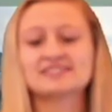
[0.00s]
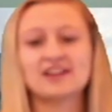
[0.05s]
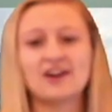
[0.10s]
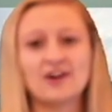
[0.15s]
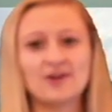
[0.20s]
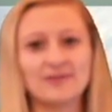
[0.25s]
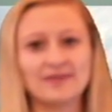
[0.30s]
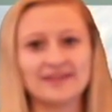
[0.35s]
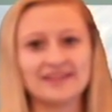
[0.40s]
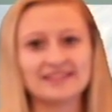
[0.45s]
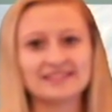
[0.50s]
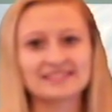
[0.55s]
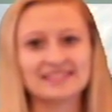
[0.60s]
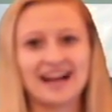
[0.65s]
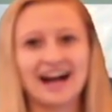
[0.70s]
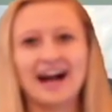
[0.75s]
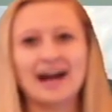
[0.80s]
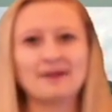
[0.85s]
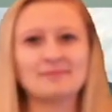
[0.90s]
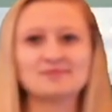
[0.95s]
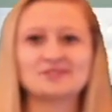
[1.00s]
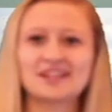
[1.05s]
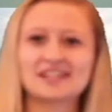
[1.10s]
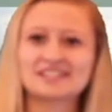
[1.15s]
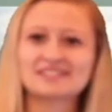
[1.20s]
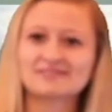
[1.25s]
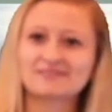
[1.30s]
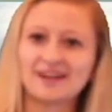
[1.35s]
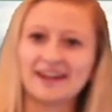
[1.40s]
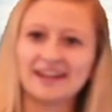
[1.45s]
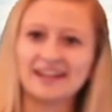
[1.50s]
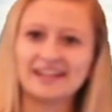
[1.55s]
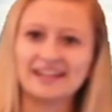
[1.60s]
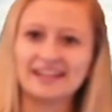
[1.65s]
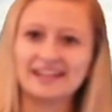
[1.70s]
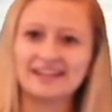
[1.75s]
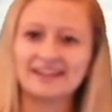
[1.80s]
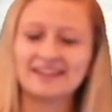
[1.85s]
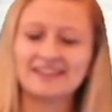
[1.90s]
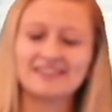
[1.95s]
always, I'm Jess
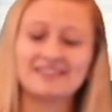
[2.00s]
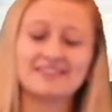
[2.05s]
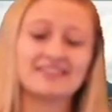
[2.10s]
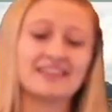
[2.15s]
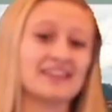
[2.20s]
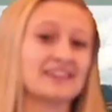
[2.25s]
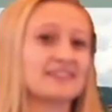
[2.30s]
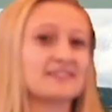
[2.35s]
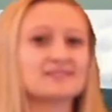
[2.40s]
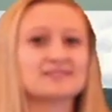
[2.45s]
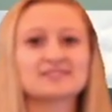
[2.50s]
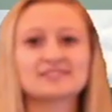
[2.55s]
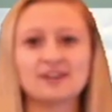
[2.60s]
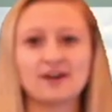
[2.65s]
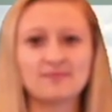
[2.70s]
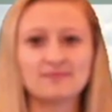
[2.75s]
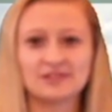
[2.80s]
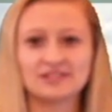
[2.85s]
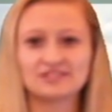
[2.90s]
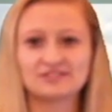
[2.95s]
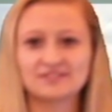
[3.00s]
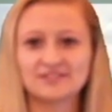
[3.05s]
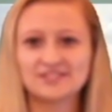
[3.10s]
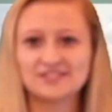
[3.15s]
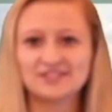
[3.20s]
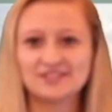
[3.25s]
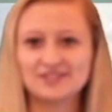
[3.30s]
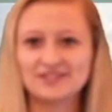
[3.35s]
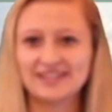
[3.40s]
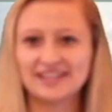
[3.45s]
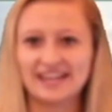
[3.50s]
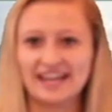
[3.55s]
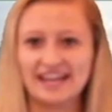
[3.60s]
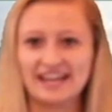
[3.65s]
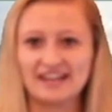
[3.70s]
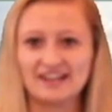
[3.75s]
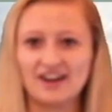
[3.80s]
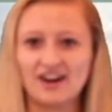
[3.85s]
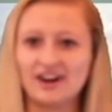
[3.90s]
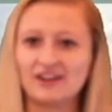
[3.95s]
Raney, and thank you so much for tuning
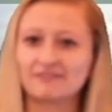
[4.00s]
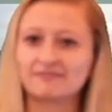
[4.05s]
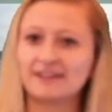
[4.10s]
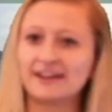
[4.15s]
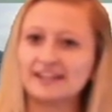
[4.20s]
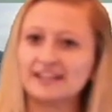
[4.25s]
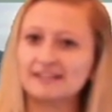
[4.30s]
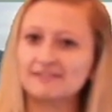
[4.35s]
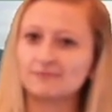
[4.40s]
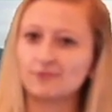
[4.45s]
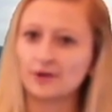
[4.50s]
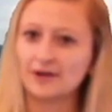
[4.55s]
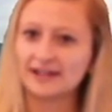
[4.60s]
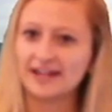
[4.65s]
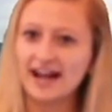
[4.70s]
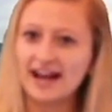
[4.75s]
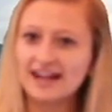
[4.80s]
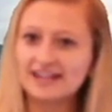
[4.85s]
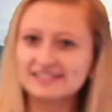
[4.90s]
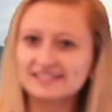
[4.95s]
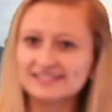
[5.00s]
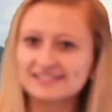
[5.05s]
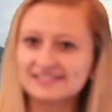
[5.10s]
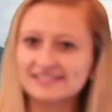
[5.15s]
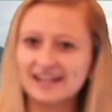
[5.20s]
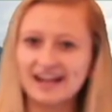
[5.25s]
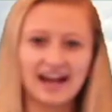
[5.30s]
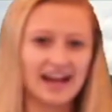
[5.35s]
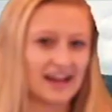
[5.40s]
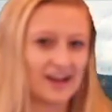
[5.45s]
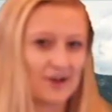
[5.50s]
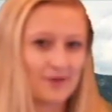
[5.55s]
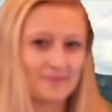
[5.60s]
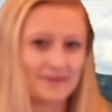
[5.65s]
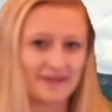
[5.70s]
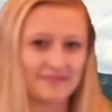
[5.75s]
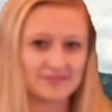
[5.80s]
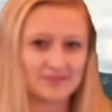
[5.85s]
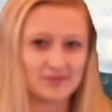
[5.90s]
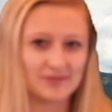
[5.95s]
in on Raney Forecast. I hope
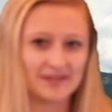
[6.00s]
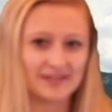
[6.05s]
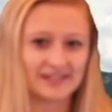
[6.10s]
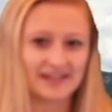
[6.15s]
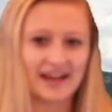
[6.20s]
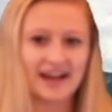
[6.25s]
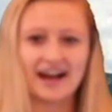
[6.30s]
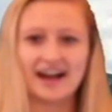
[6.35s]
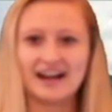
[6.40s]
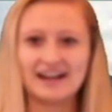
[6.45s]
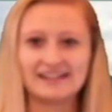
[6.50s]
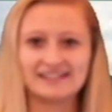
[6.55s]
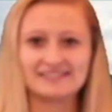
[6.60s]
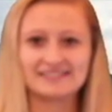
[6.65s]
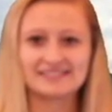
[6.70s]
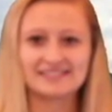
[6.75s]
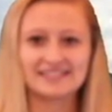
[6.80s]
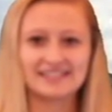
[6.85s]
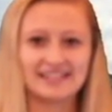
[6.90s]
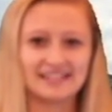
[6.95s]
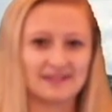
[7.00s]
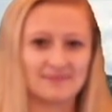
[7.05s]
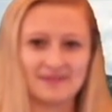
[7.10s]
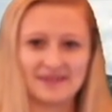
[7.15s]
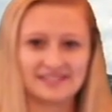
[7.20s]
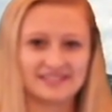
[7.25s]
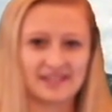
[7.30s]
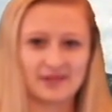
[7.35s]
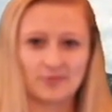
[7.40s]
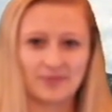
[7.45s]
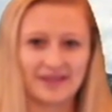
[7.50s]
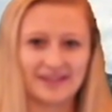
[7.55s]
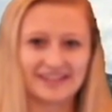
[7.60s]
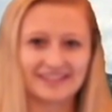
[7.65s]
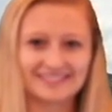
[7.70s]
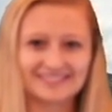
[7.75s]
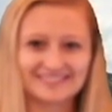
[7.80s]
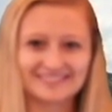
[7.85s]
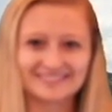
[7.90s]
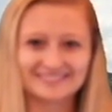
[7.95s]
everyone has an amazing week.